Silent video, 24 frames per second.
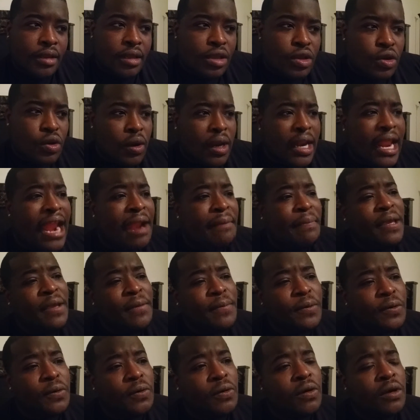A lot of
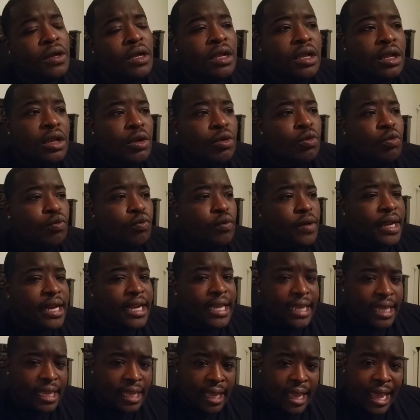people
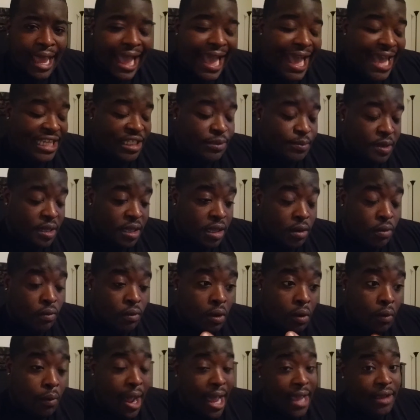really ask me,
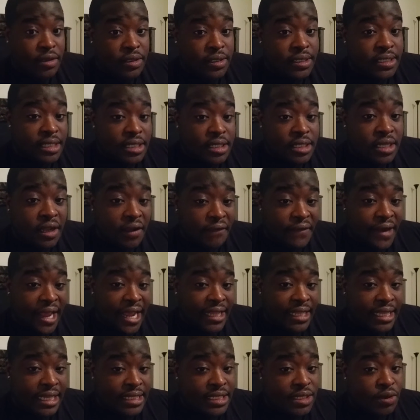well, why you see stuff
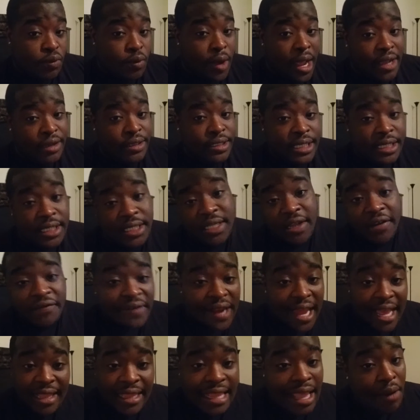like this and why you see stuff
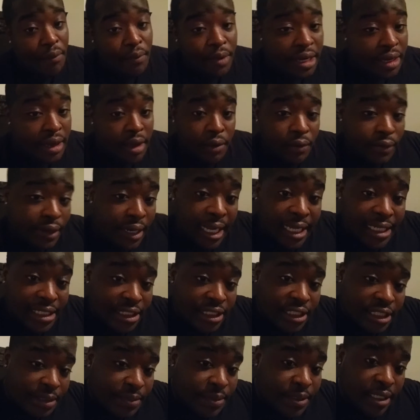like that when it comes to
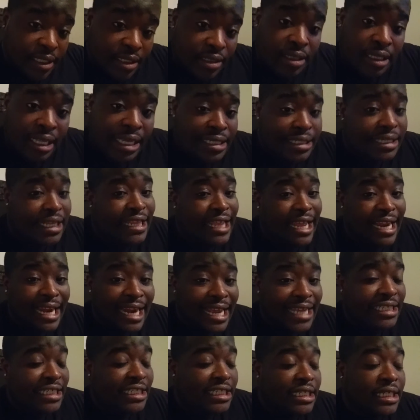relationships and things of that
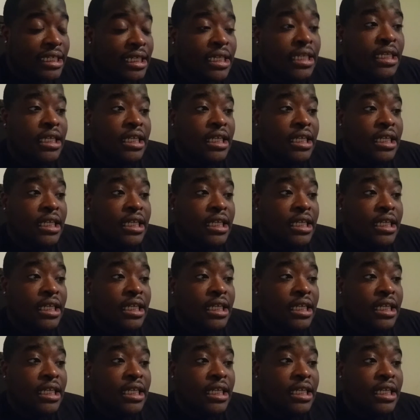nature.